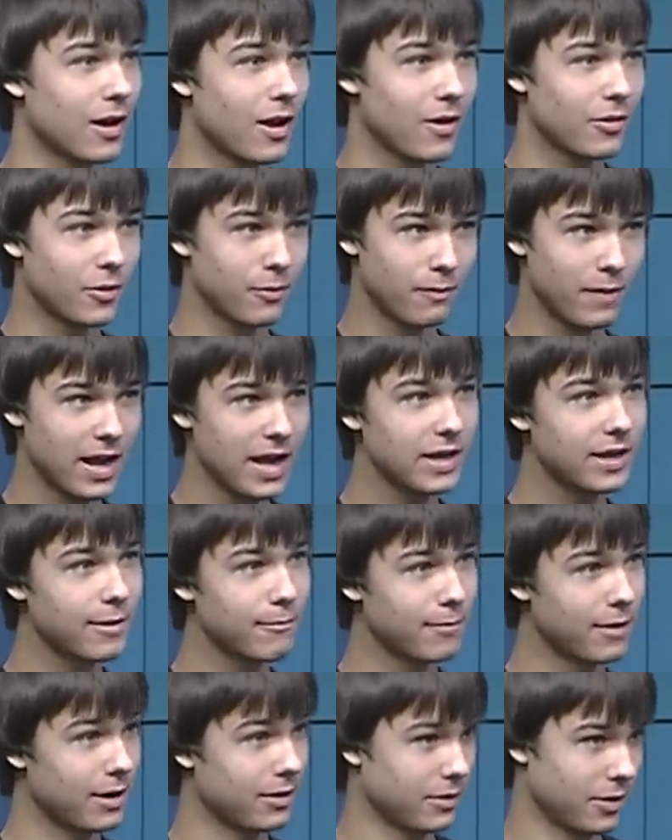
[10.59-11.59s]
Their main
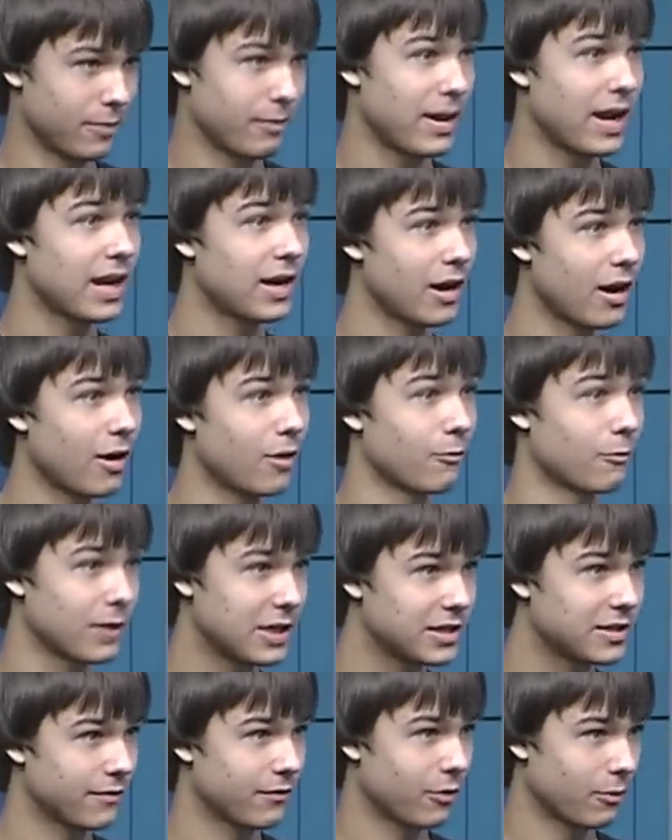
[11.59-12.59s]
their main uh,
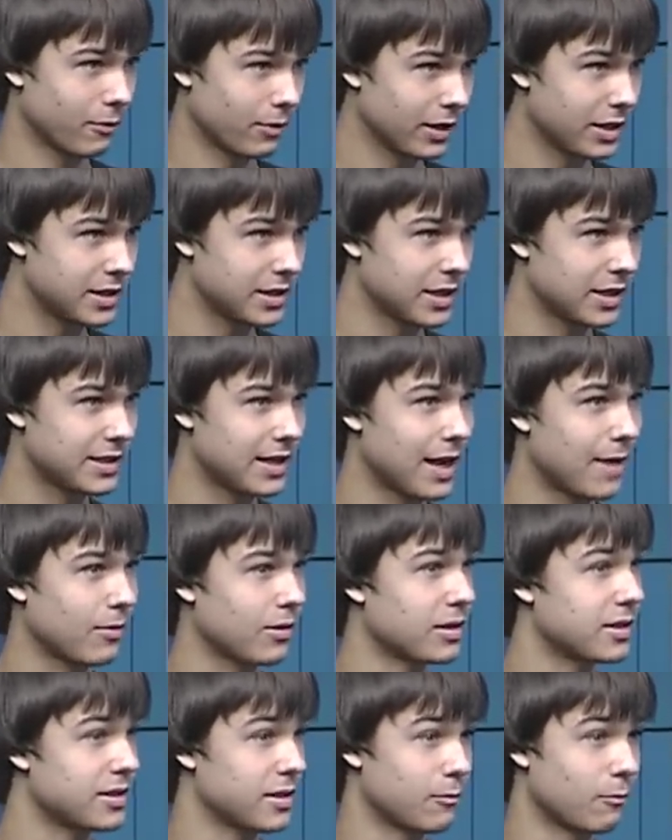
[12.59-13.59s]
reason for releasing a tablet
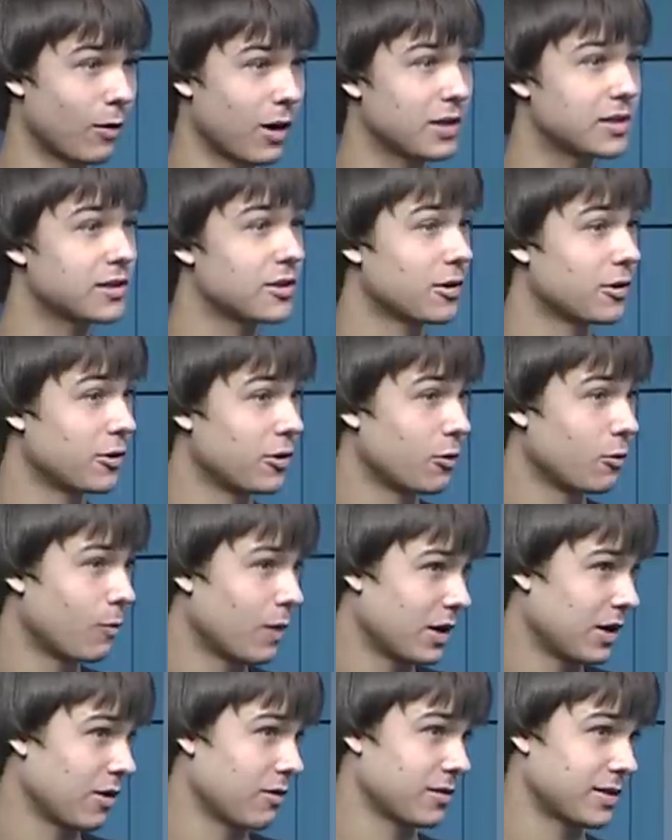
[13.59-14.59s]
is it runs their new
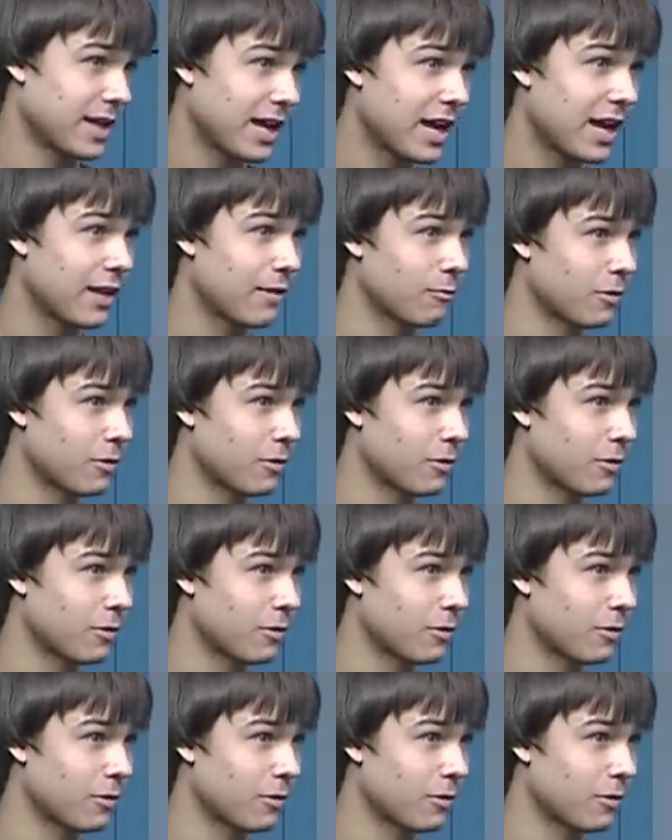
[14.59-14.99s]
Windows 8,